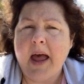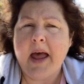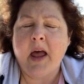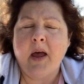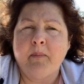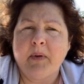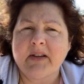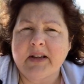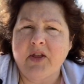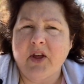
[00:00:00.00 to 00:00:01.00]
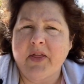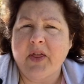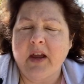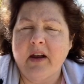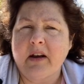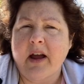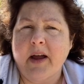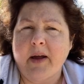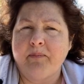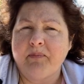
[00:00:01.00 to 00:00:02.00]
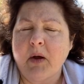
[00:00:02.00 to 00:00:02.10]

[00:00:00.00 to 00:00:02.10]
um, because I thought that um,